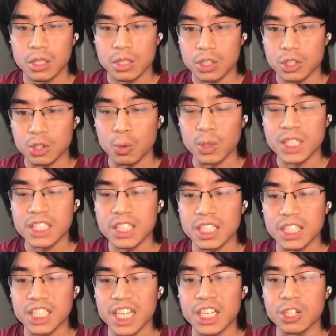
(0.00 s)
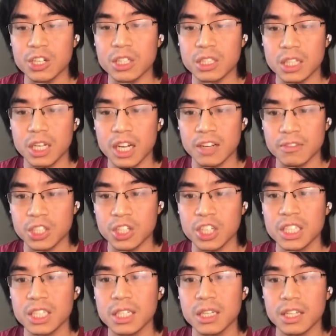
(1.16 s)
So once these containers have
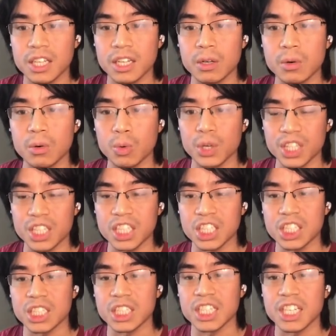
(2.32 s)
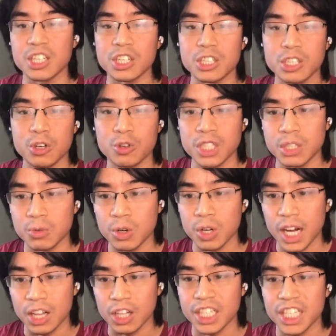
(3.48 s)
started, then within each container, Tony will
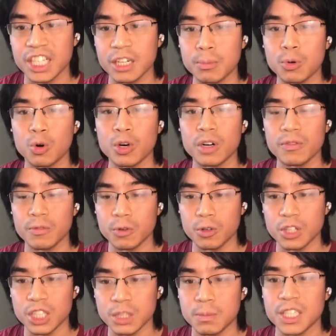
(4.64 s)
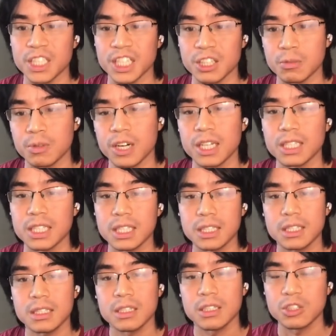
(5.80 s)
allocate a port for this particular
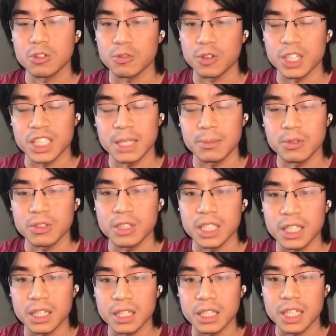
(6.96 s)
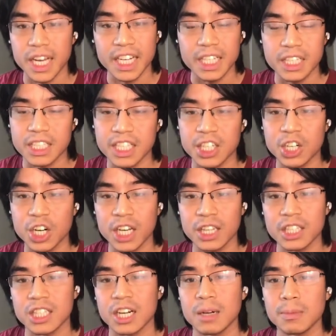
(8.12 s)
process. So for example, in the head container at the
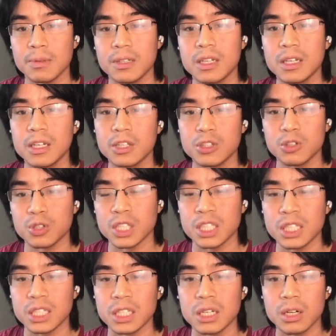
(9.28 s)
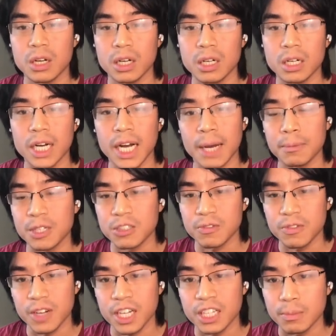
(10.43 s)
top, Tony happened to
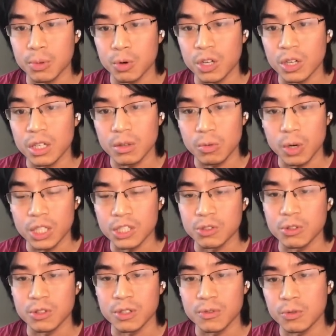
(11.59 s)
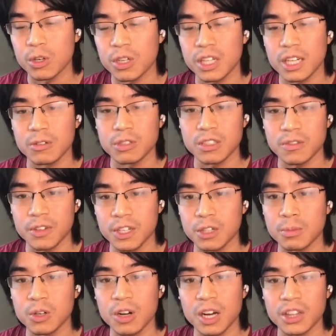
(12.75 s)
find a port 1234 that was
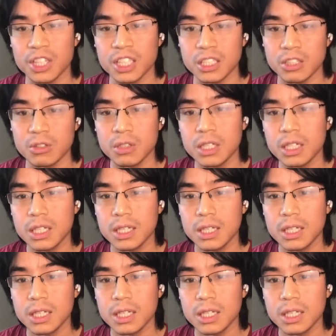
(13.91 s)
available on this node,